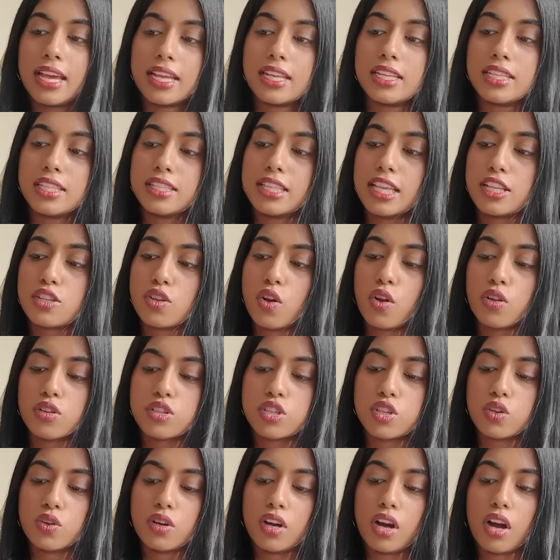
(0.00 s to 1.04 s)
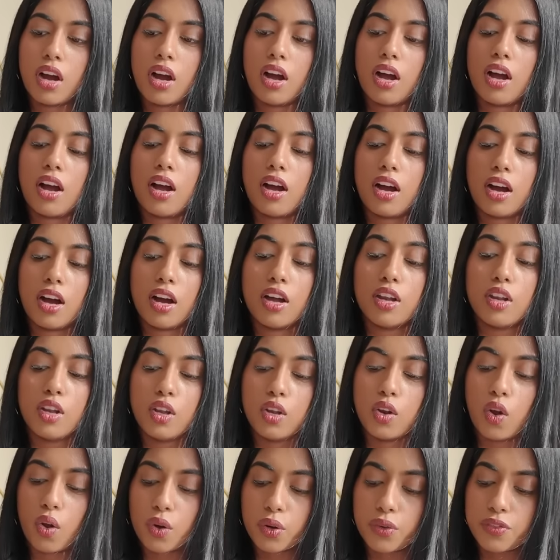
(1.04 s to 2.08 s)
And there's also a
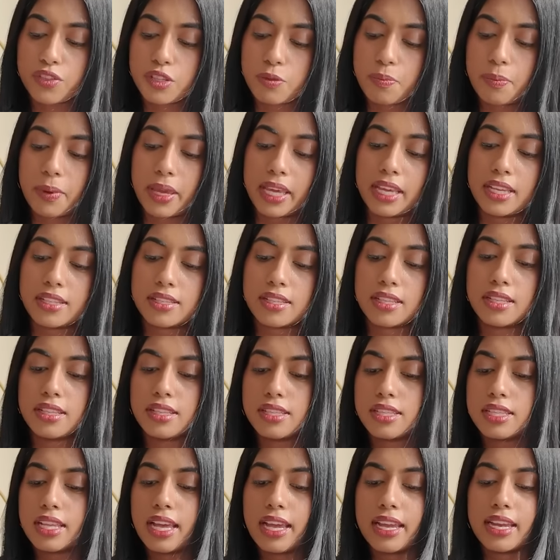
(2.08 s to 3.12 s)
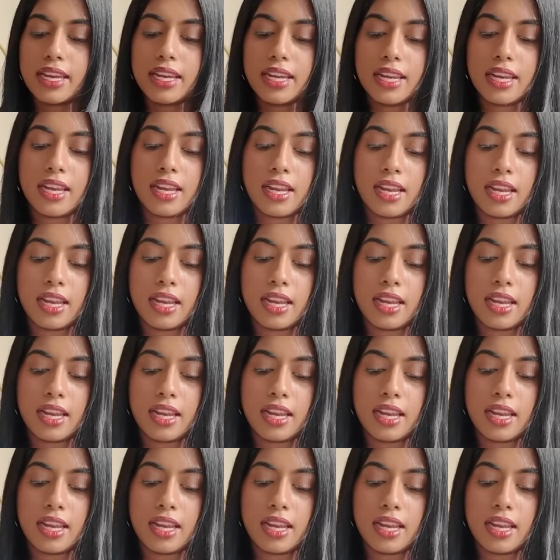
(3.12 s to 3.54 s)
lot of space inside.